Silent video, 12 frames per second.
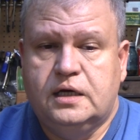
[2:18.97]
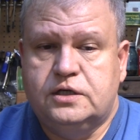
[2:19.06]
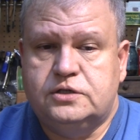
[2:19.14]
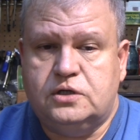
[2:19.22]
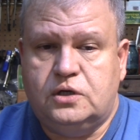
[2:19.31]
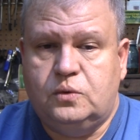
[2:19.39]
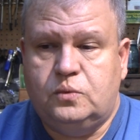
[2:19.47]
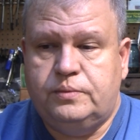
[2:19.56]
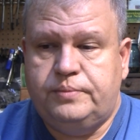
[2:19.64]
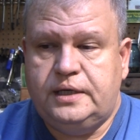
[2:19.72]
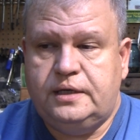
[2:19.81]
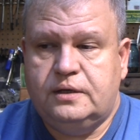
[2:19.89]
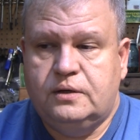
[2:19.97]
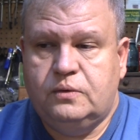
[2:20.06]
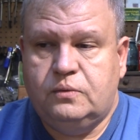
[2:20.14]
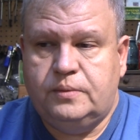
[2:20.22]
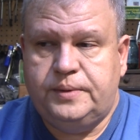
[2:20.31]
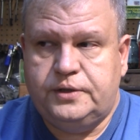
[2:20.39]
So we'll be
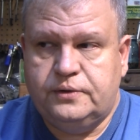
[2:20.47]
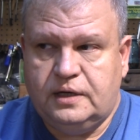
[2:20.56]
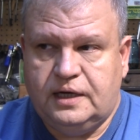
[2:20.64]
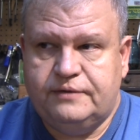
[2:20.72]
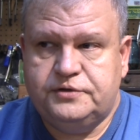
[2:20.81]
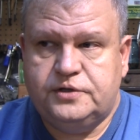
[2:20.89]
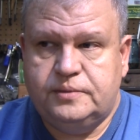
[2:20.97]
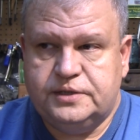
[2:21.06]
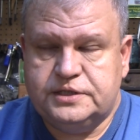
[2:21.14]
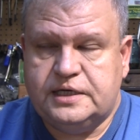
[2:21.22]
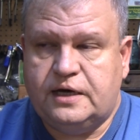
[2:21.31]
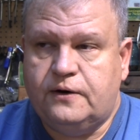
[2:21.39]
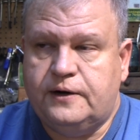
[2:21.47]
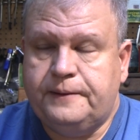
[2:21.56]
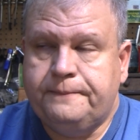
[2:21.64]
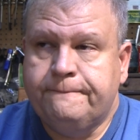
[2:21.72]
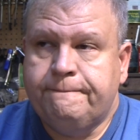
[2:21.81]
doing a live stream on Saturday,